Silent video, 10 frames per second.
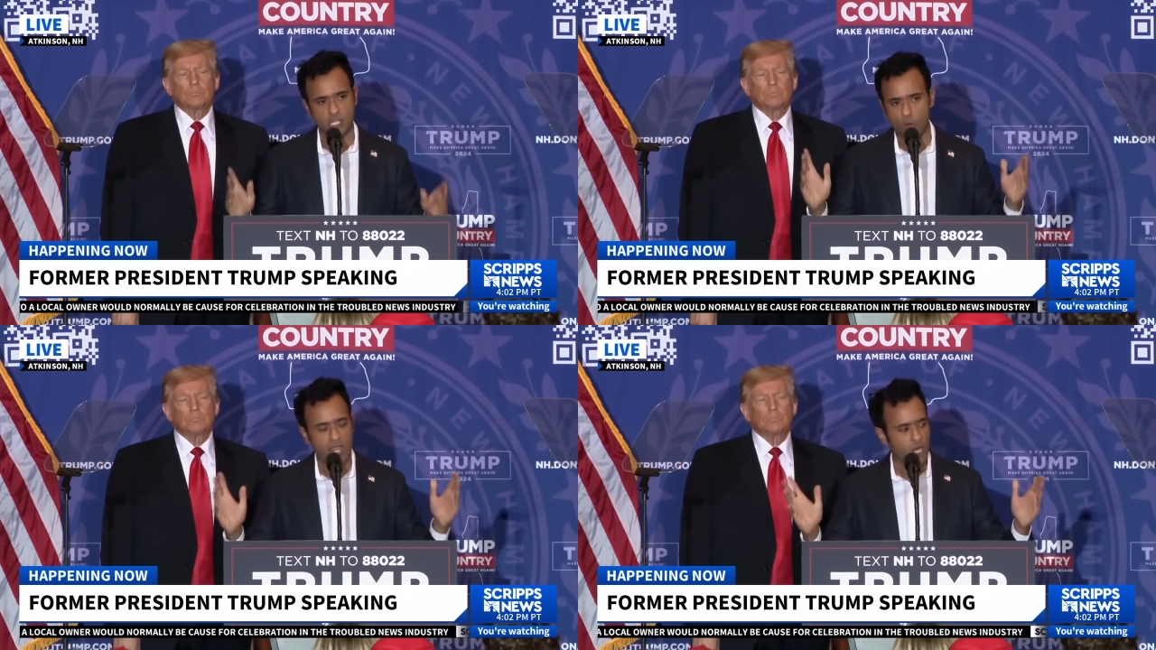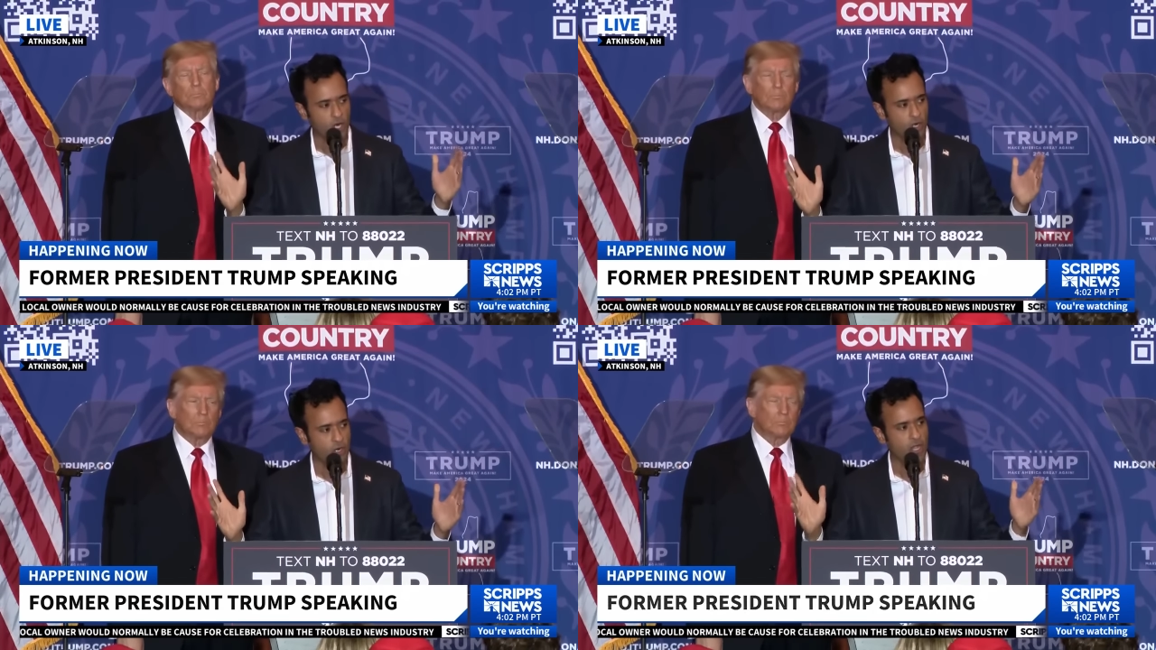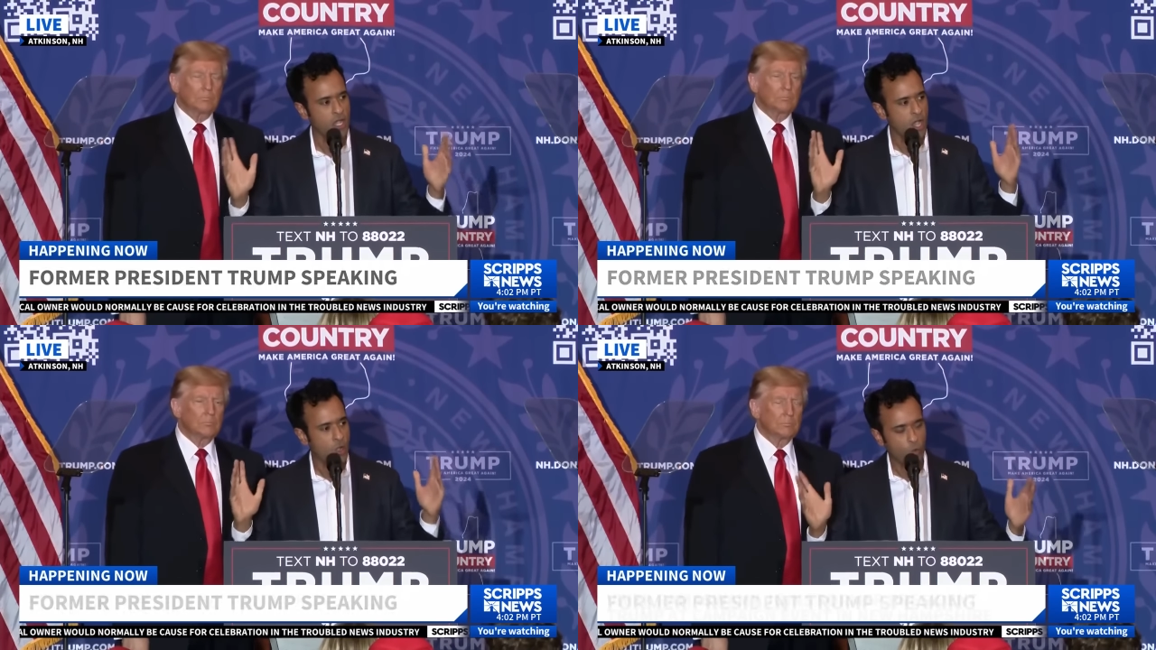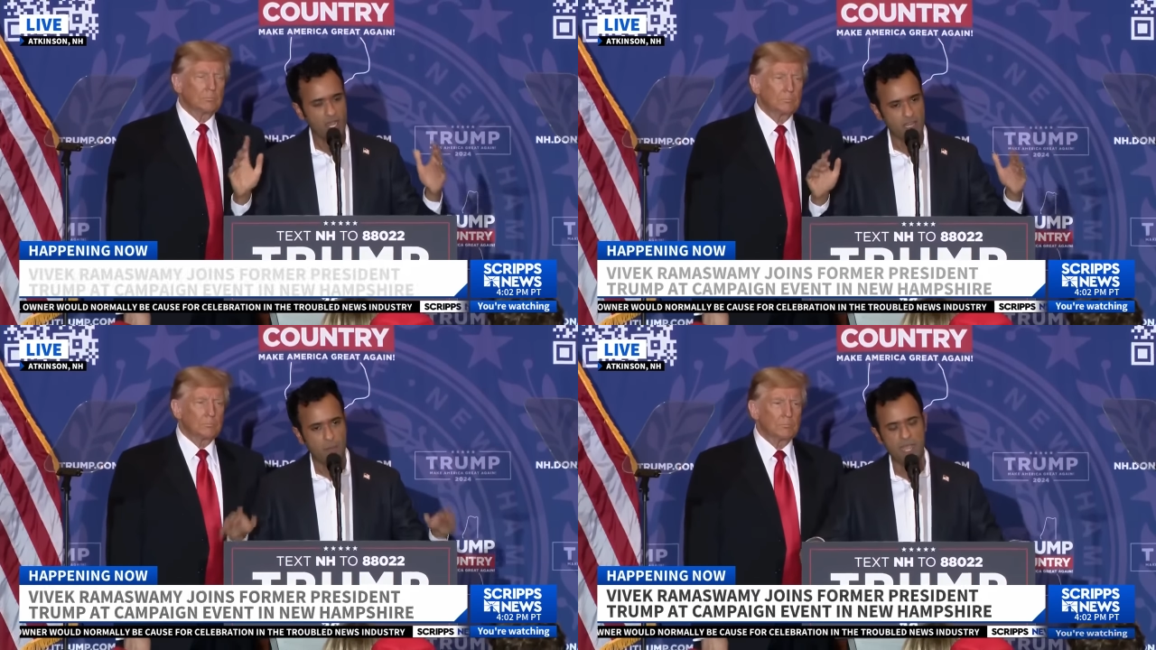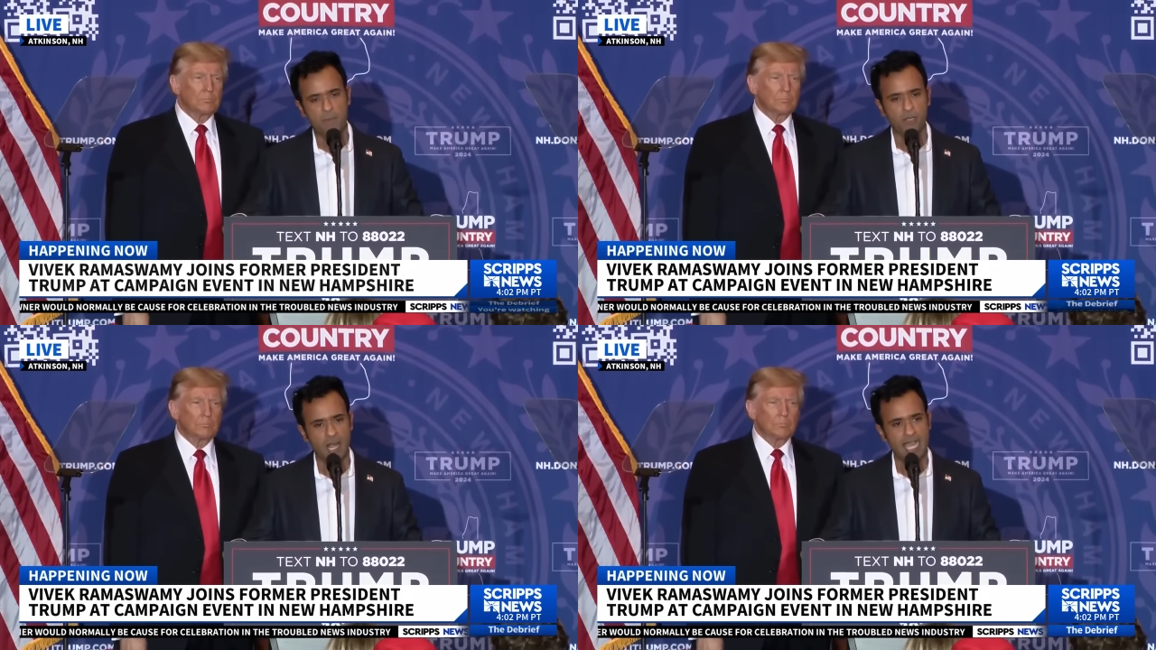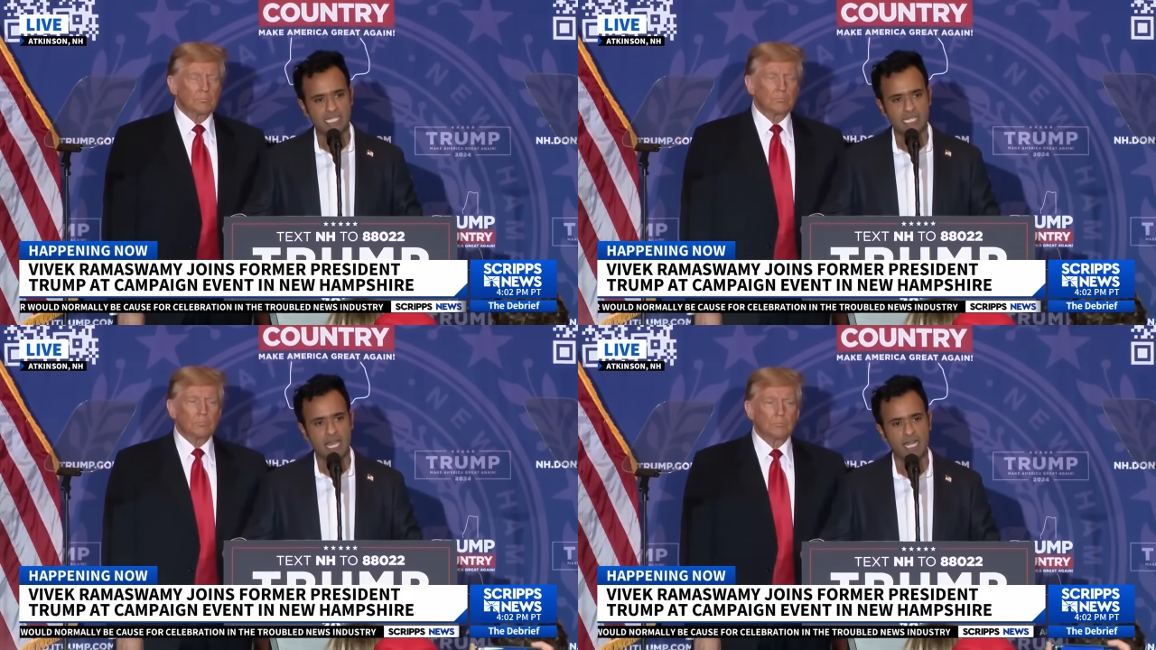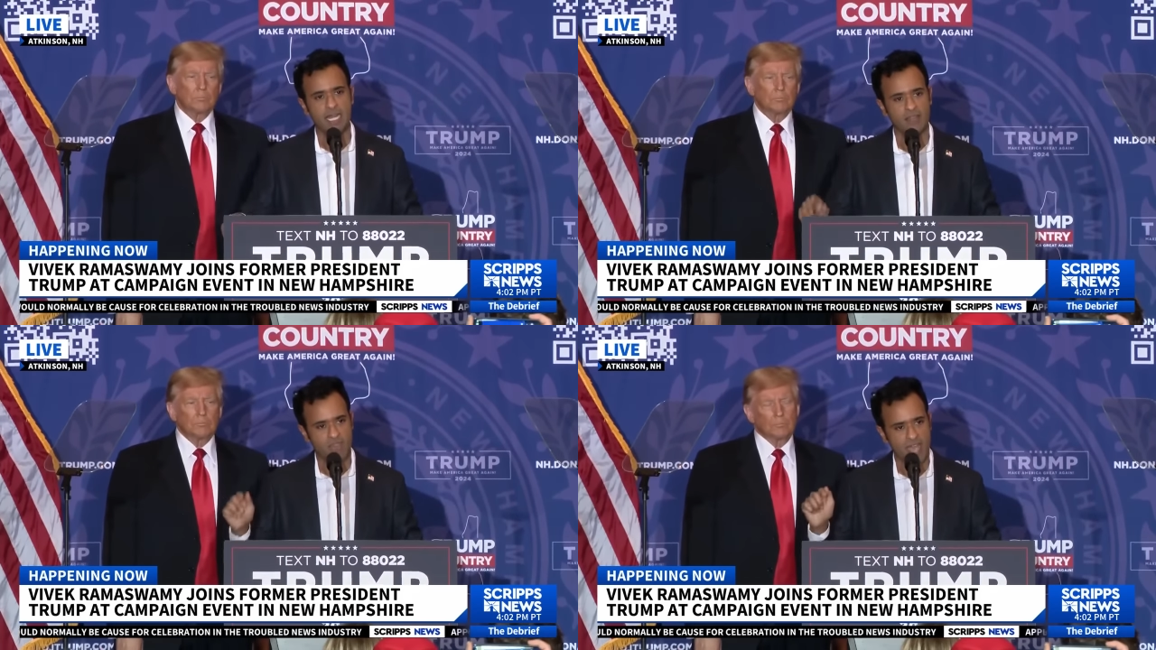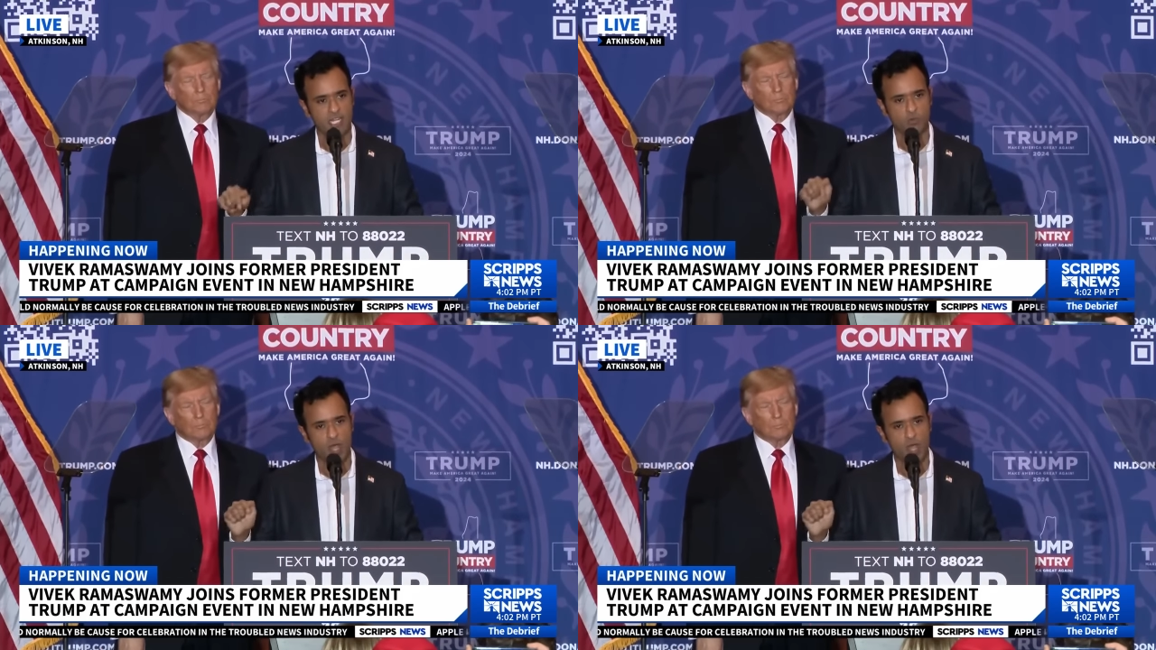Speaker 1: And so we heard we, the people, last night, and that